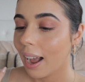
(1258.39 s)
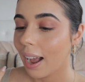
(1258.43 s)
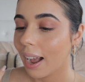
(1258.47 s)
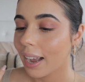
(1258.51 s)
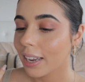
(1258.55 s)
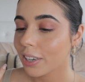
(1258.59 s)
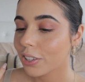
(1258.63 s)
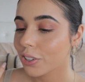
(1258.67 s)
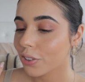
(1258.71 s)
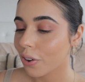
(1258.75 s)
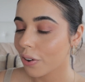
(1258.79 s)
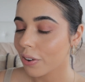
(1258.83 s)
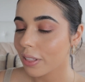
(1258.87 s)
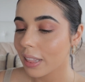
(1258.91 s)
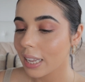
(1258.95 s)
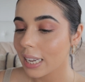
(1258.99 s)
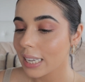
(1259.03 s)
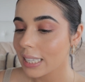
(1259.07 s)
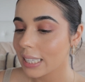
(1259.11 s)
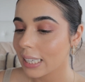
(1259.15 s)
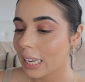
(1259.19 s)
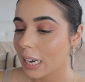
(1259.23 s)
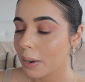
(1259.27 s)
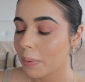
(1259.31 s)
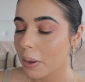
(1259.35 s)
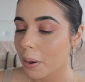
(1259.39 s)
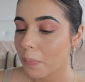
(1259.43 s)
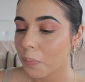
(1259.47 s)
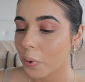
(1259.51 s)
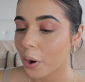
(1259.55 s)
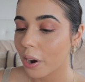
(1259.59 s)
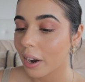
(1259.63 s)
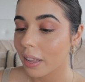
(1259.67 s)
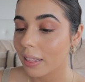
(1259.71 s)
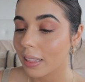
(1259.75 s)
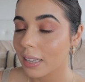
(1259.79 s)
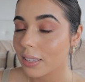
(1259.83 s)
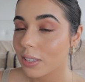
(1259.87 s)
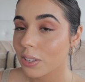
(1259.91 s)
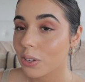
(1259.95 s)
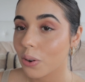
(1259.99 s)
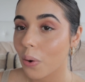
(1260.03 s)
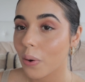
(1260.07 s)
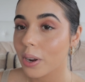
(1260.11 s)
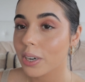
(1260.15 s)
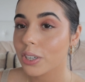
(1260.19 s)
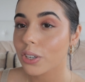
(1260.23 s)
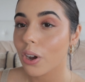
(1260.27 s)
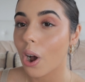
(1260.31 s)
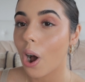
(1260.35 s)
I don't think it's going to be a product that's
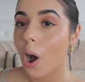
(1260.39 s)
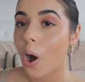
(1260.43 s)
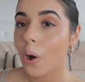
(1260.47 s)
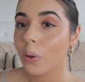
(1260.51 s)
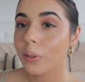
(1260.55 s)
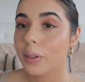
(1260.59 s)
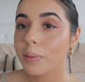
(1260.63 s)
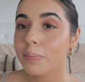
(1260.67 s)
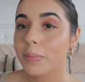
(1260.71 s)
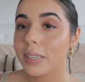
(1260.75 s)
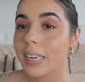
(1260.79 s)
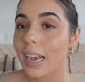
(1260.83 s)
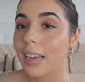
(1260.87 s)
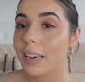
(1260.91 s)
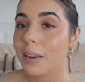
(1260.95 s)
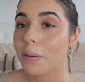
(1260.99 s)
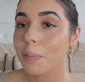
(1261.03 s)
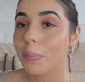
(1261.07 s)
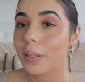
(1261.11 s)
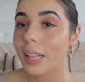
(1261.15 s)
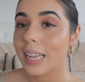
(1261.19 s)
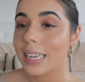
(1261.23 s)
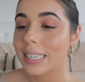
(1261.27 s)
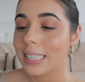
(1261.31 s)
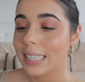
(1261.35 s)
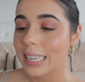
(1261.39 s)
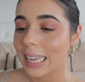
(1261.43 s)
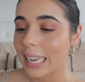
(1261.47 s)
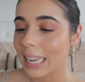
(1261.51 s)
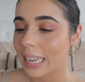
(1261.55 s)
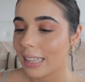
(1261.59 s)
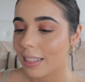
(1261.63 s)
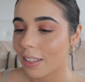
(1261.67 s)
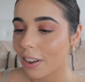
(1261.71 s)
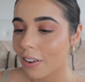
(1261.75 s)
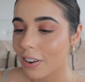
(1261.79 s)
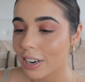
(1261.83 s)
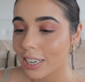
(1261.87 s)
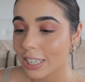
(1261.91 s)
going to hold them down in place either.